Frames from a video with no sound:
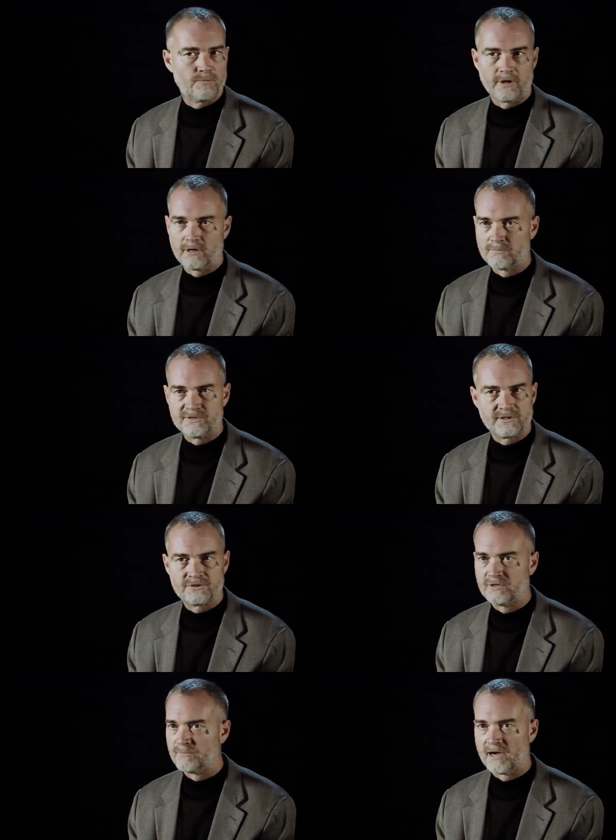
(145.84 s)
anyone in a
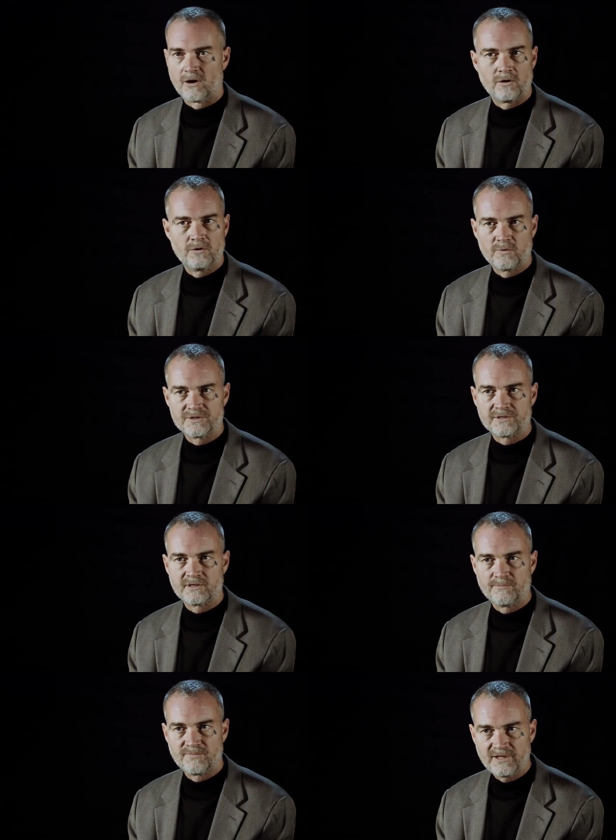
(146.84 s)
position of power who
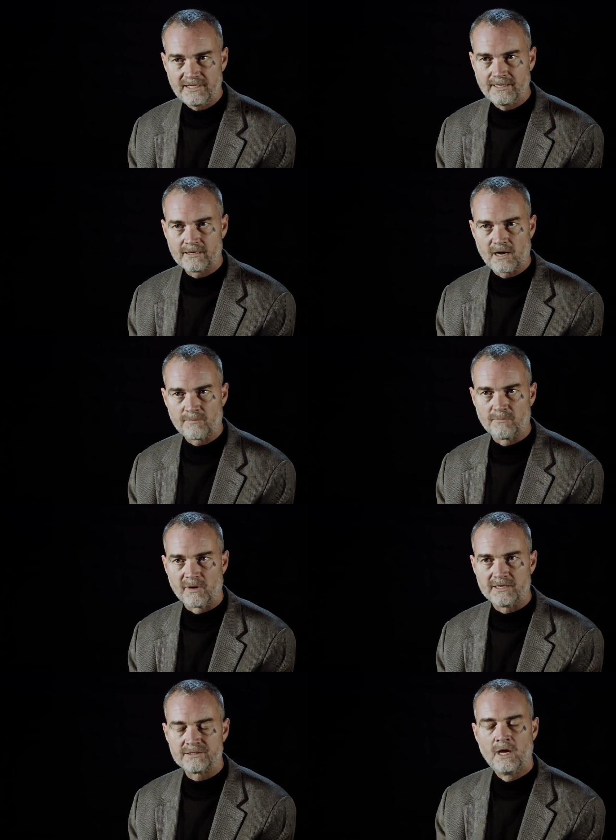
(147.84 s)
wasn't completely
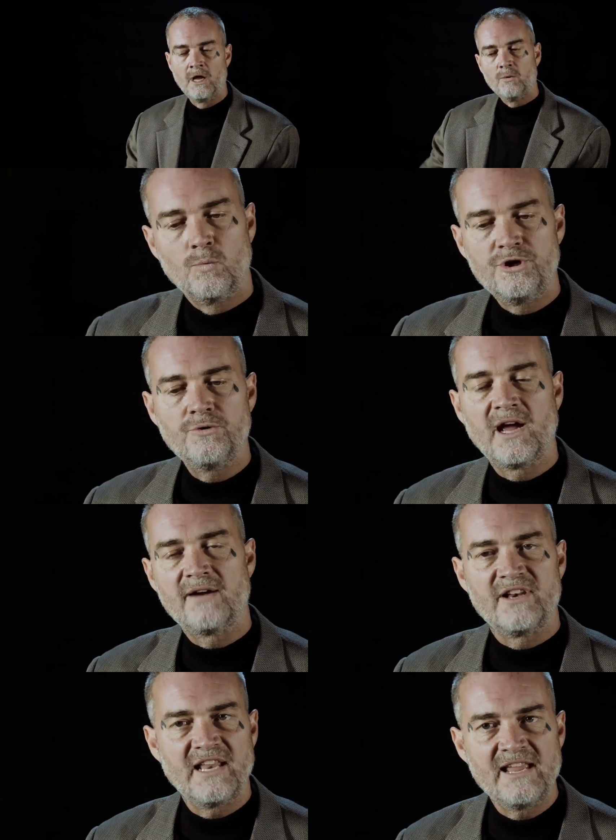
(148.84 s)
compromised. When you
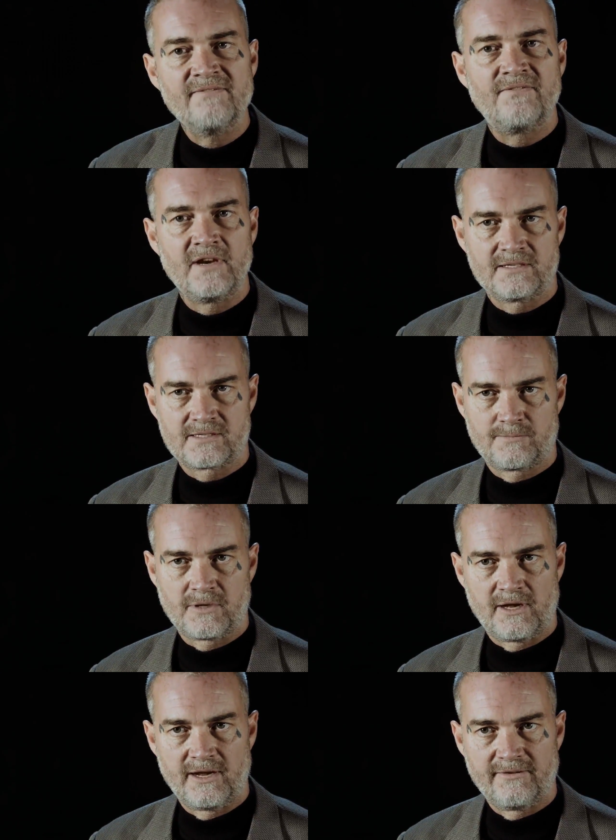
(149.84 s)
have an infinite
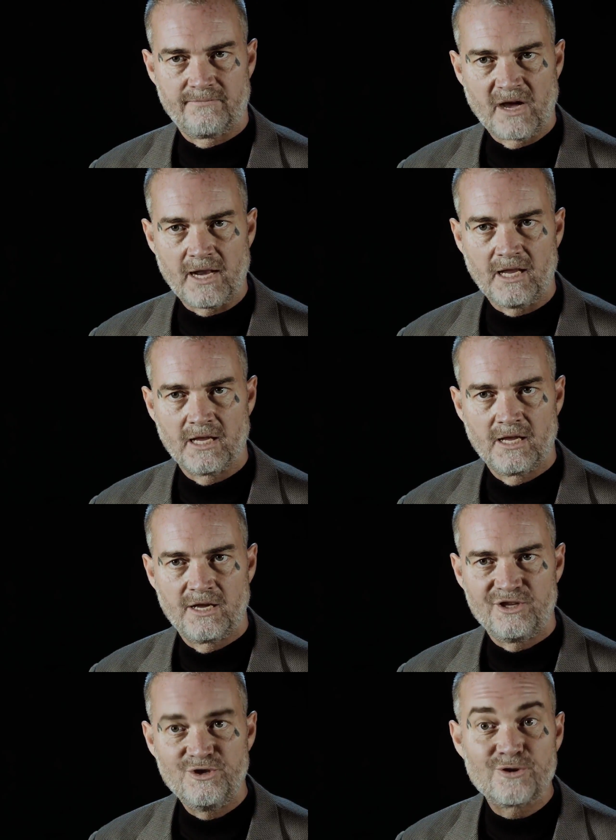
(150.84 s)
supply of money,
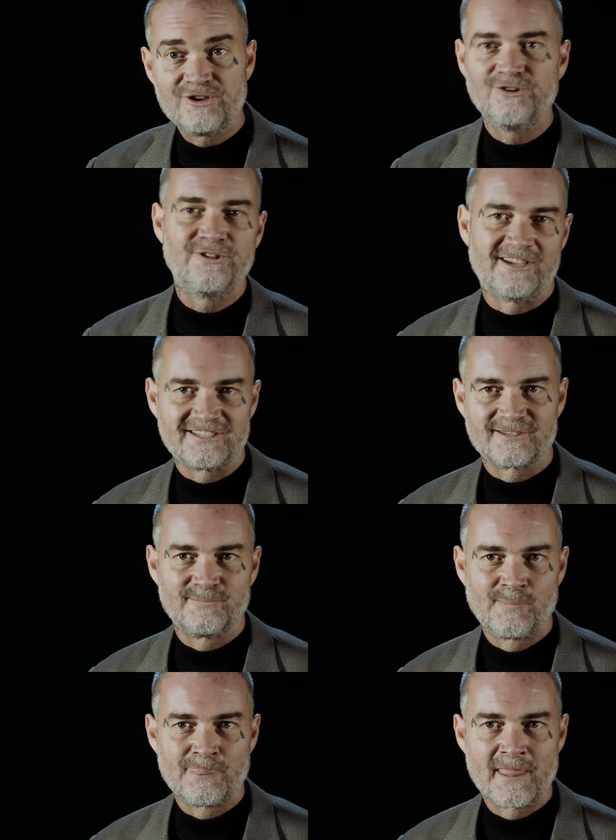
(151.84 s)
you can do
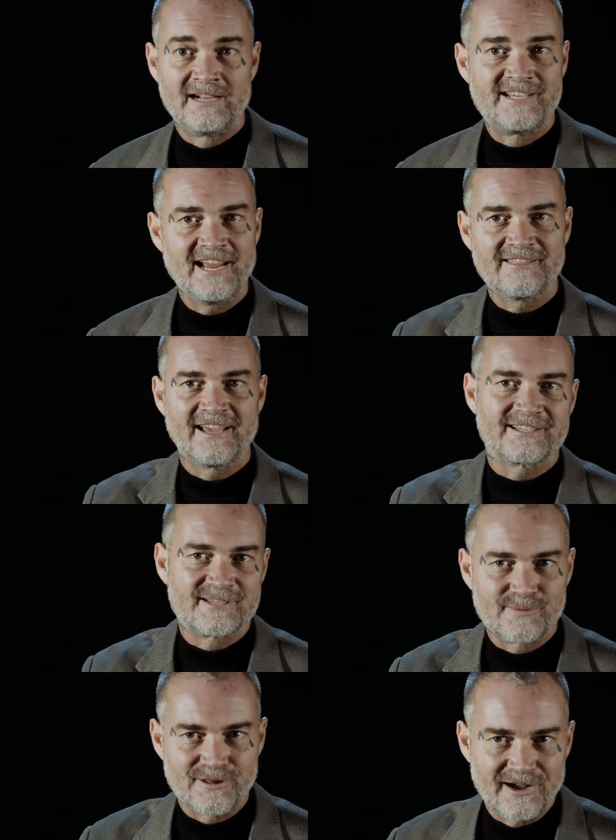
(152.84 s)
this. Take that
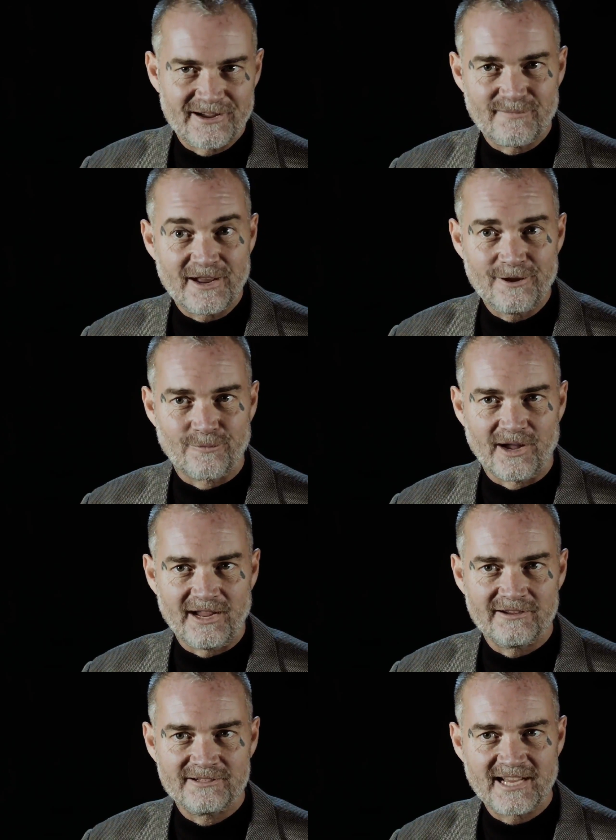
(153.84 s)
supply of money
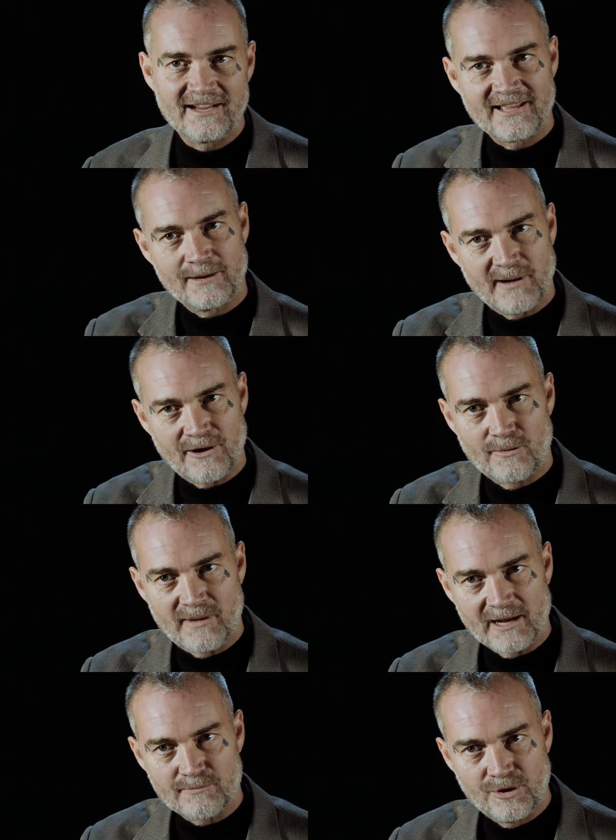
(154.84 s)
away, take that power
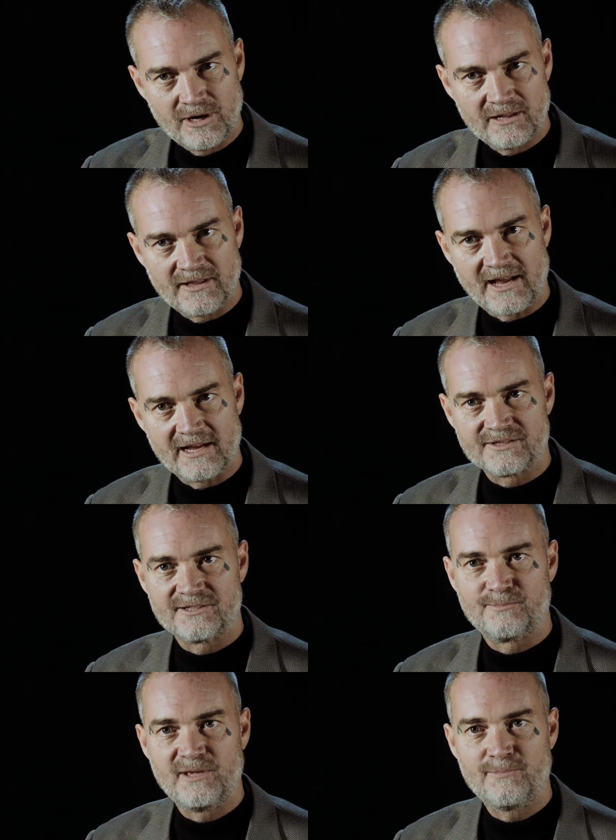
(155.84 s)
back, put it in the
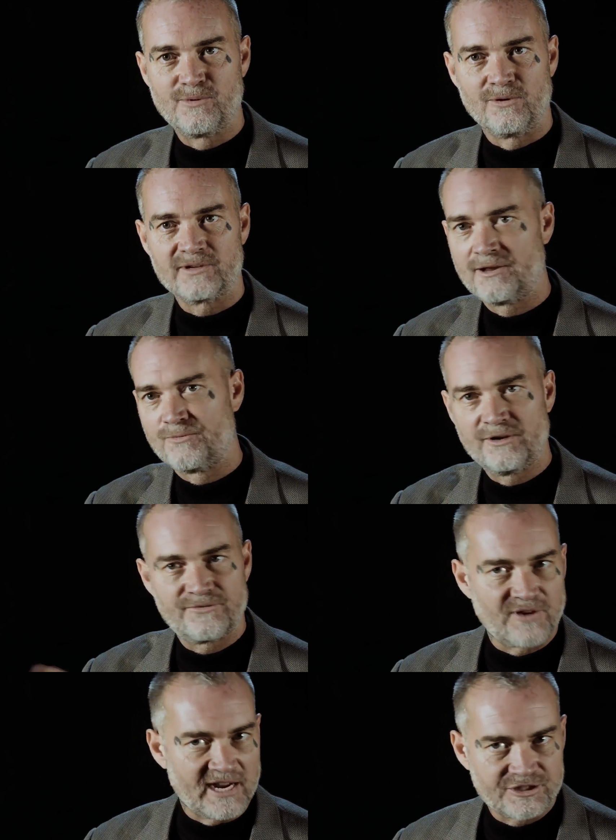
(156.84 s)
hands of the people, get rid
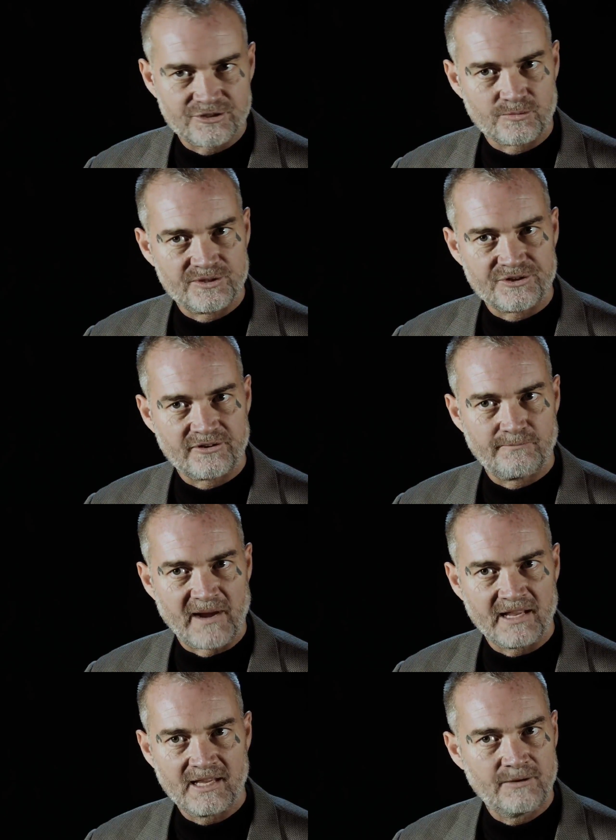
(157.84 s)
of fractional
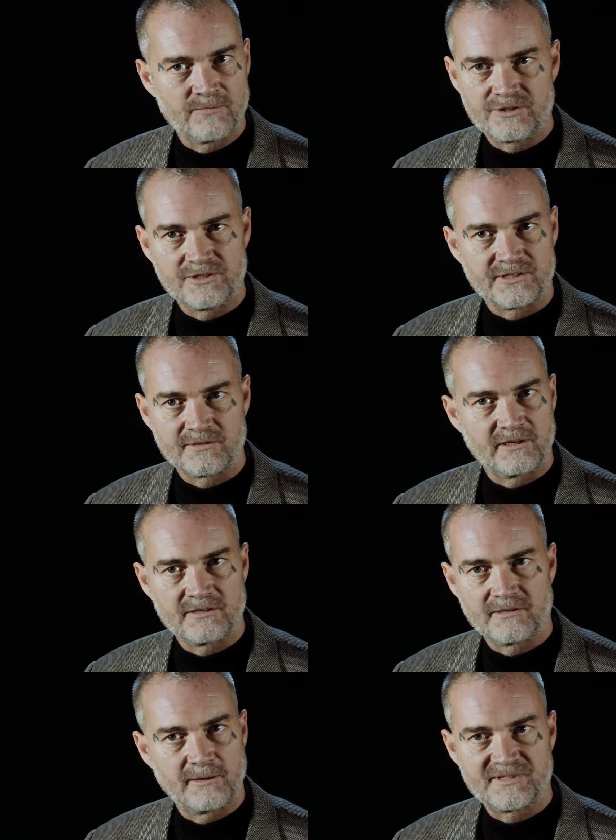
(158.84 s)
reserve banking, which is
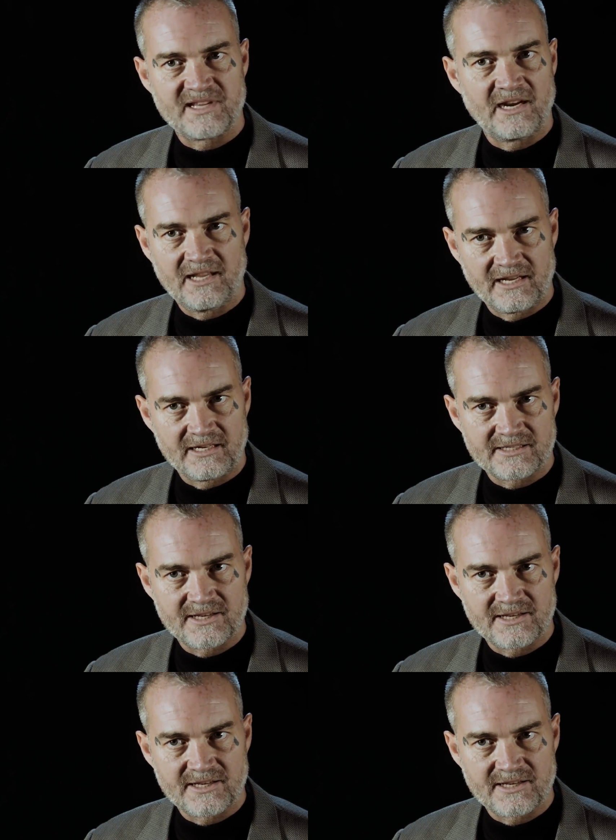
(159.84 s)
an obscenity in